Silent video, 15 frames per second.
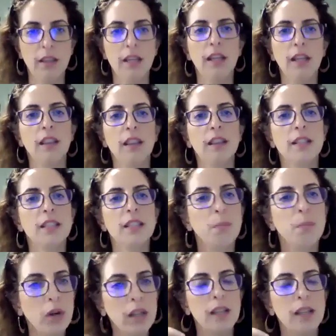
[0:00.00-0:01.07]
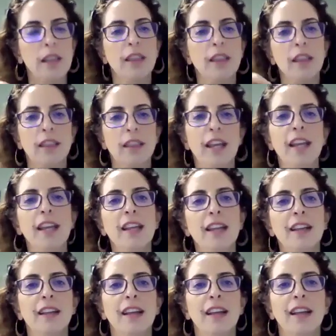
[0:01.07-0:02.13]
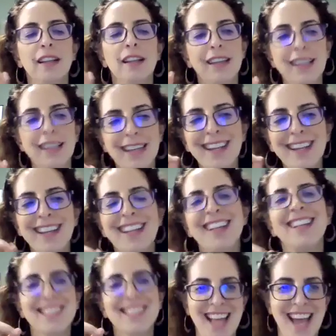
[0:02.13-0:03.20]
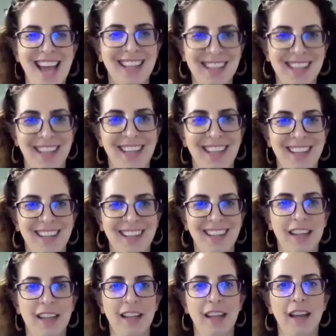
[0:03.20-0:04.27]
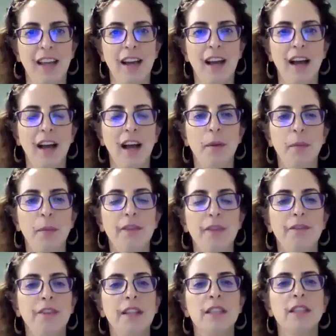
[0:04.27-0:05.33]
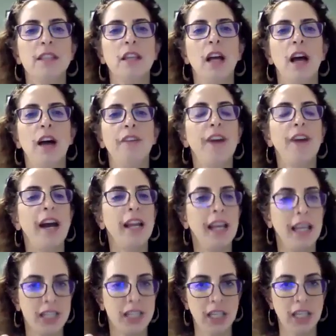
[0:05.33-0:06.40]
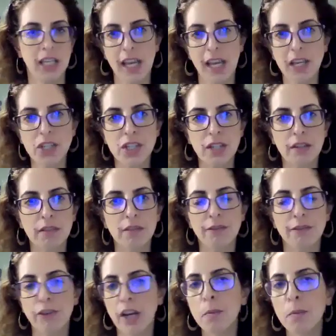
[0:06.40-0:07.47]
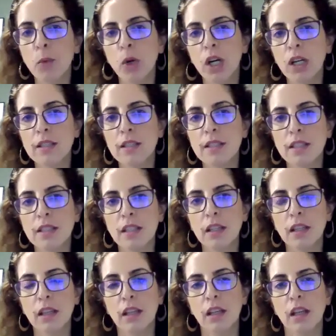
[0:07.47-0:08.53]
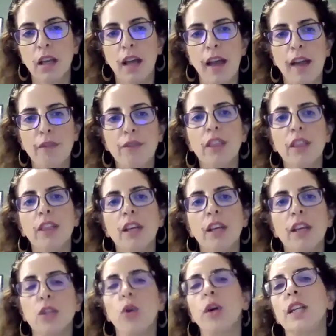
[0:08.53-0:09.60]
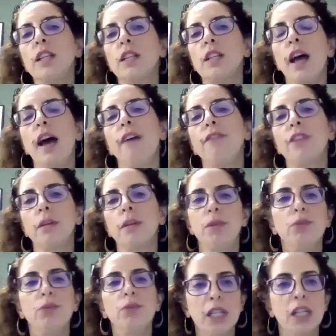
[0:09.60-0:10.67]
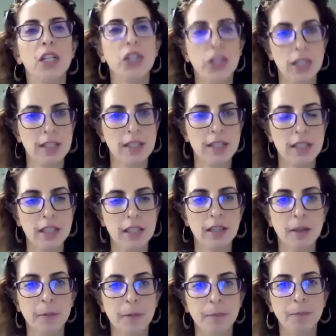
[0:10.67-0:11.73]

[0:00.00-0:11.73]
The support that they need exactly. If it's via education frameworks, everything is going to have to be readjusted,